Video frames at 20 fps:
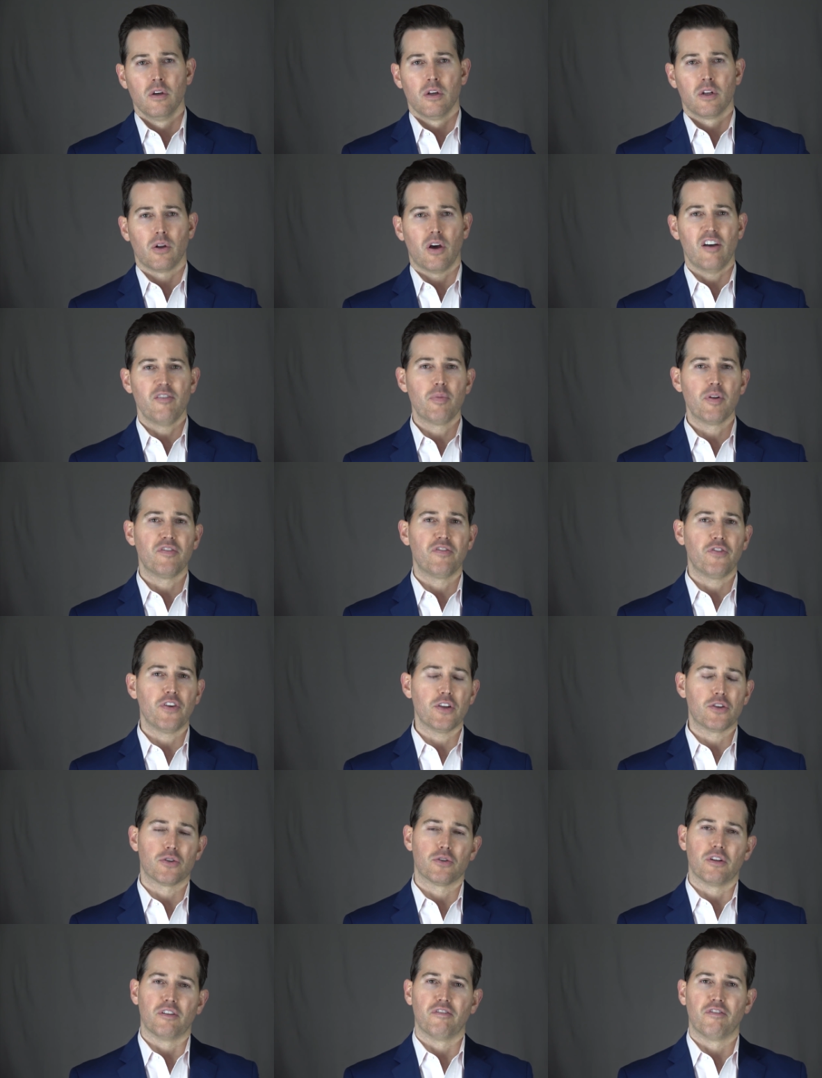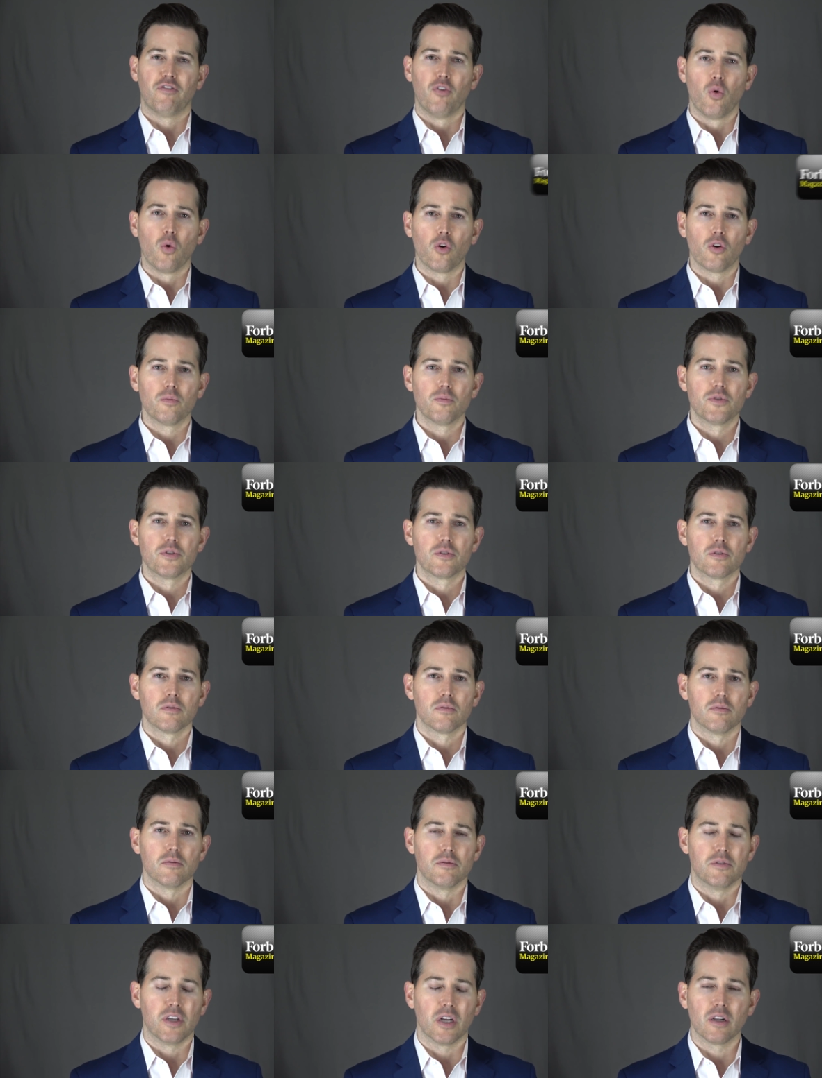Now, I've been featured in Forbes,
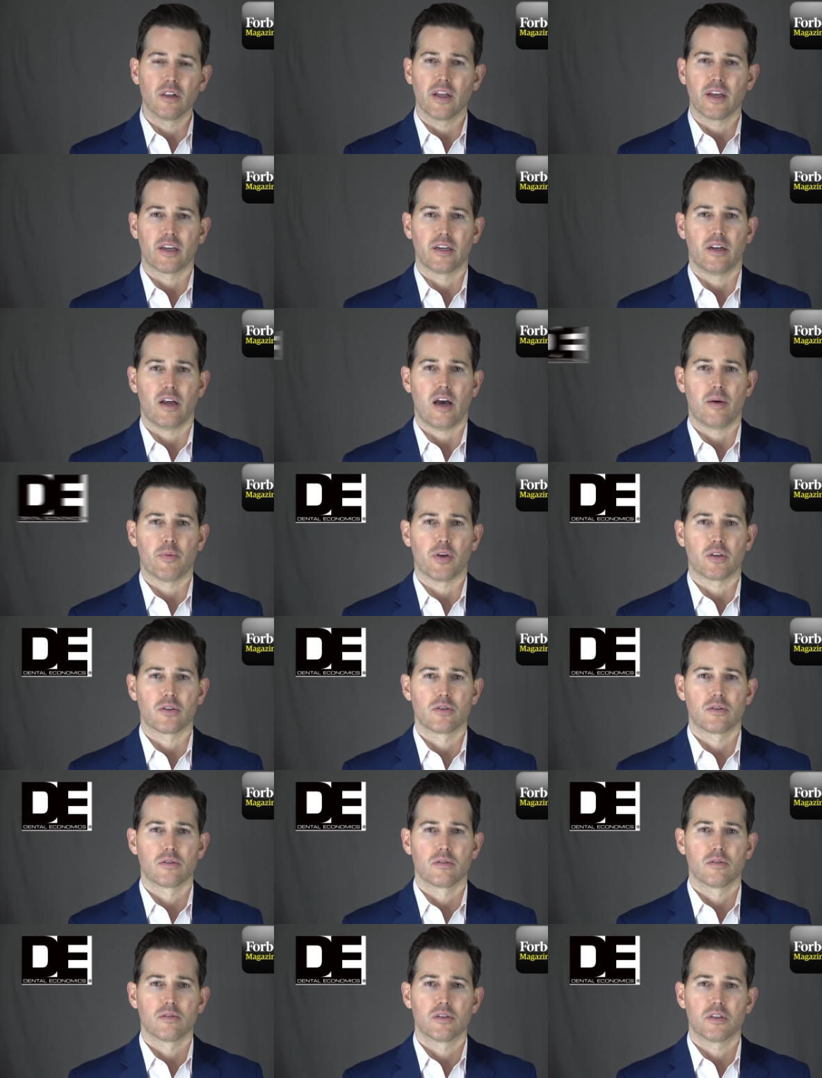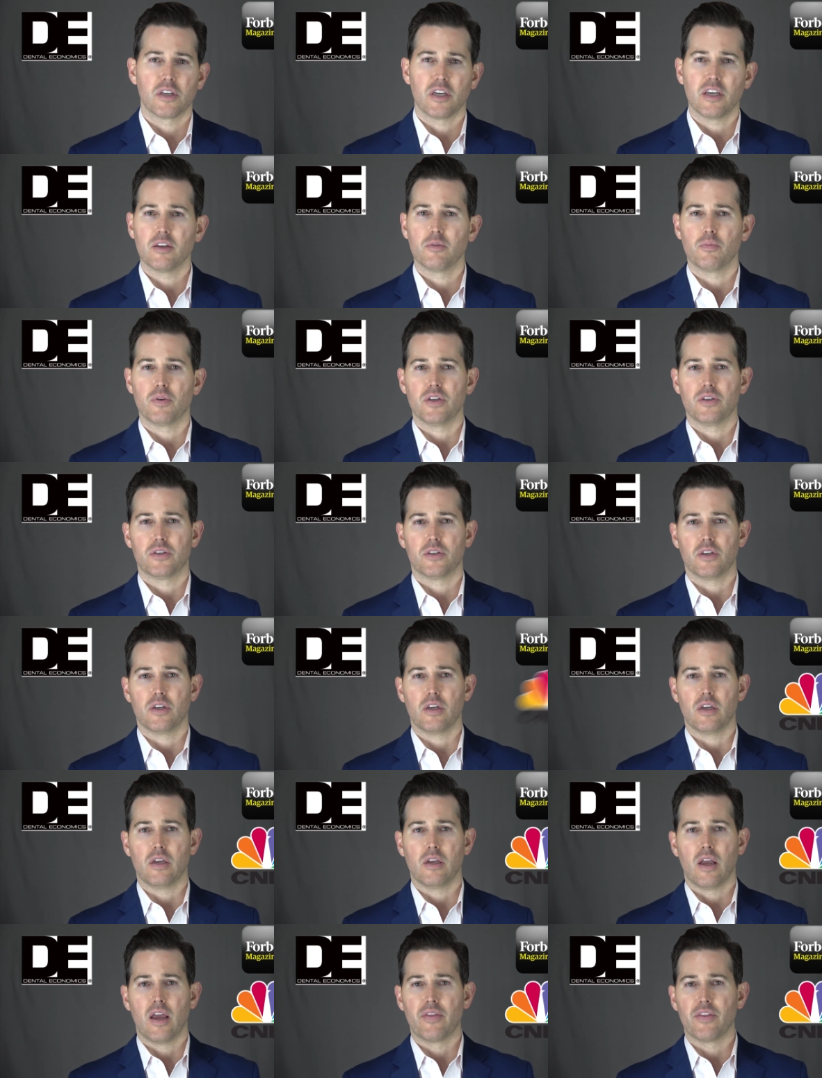Dental Economics,
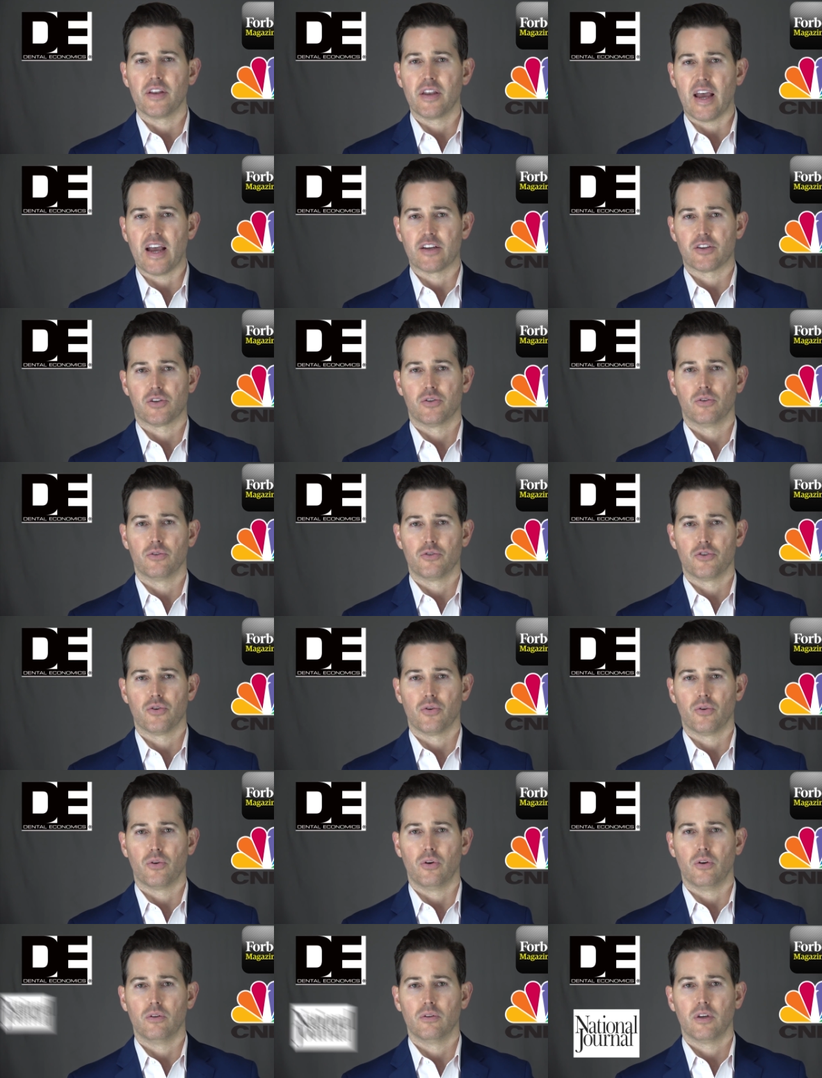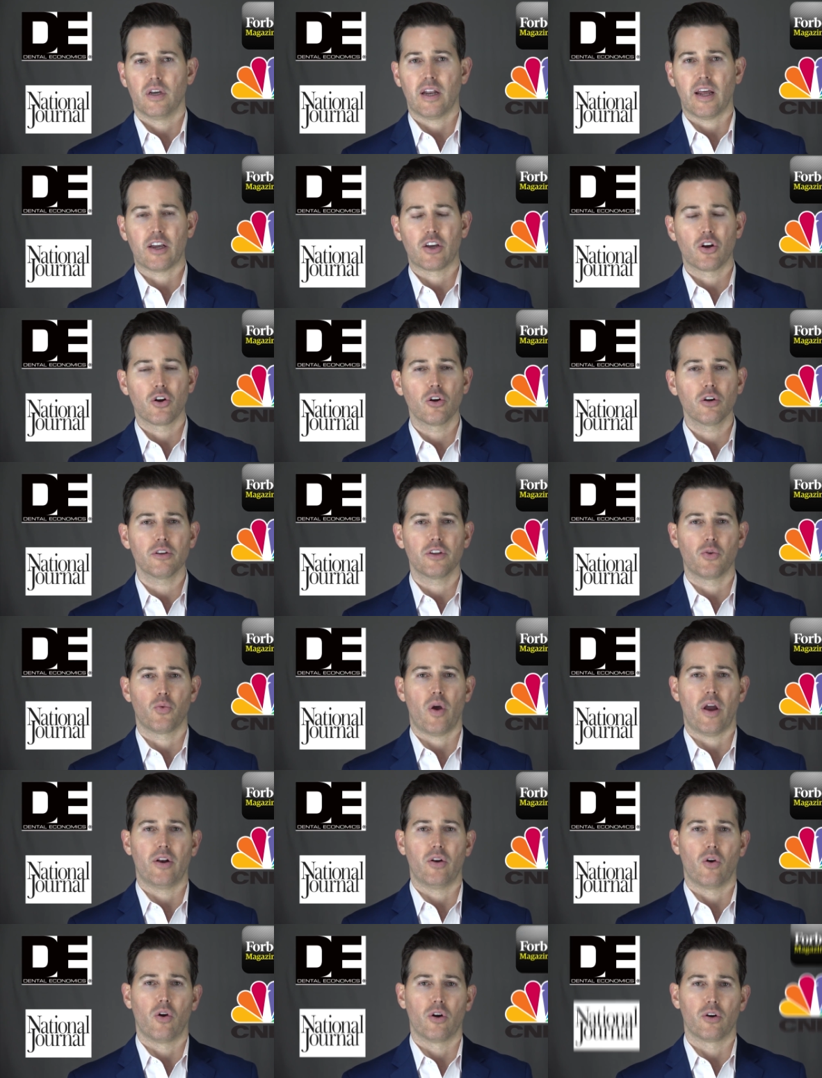CNBC, and the National Journal, and I currently
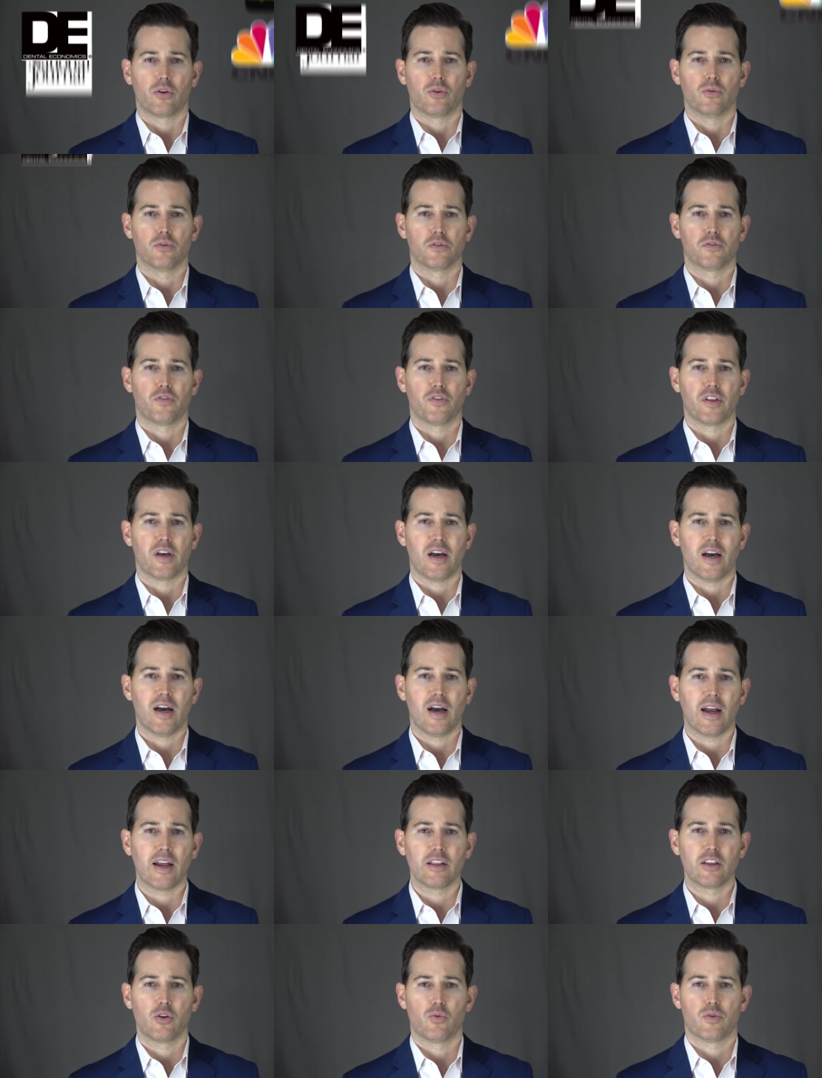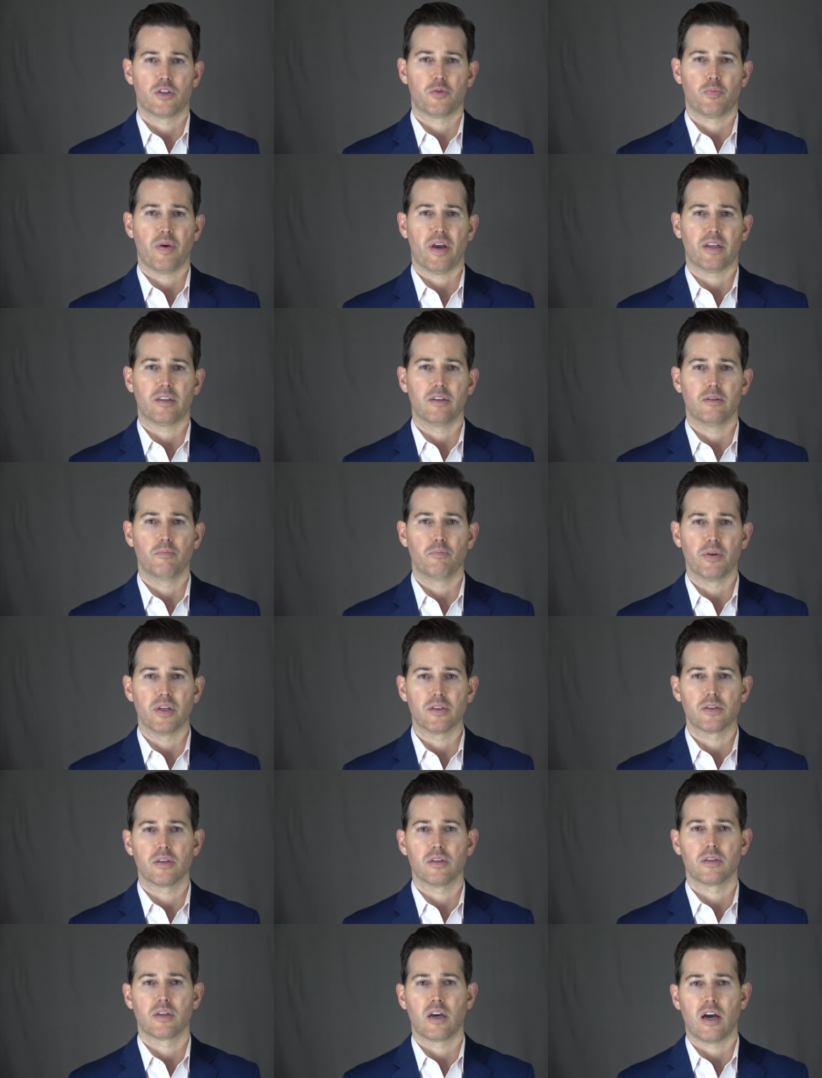write articles for the highly respected
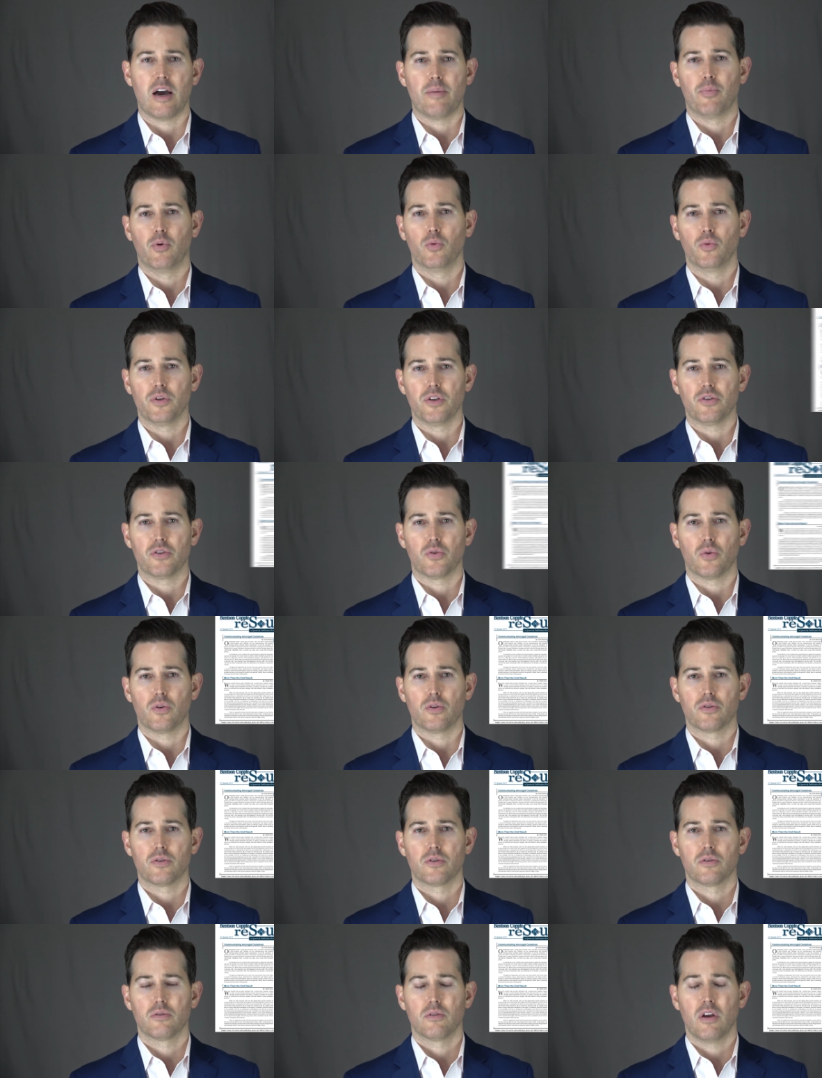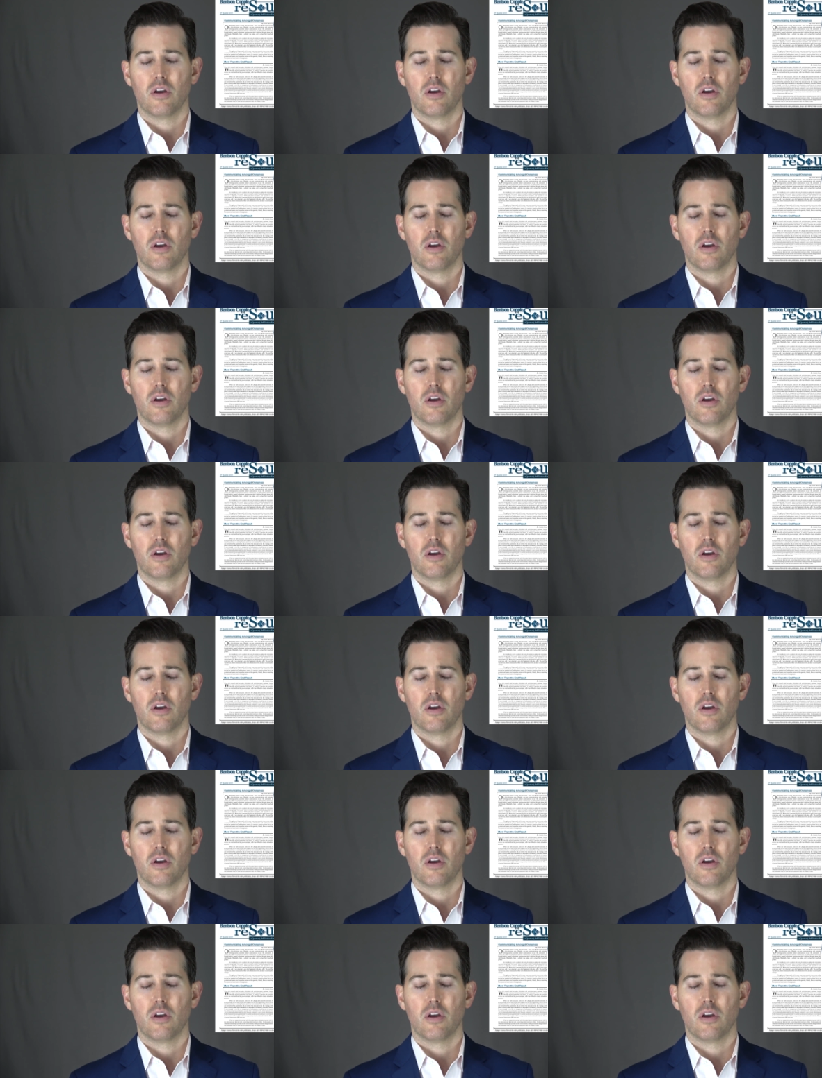Benson Koppel Resource,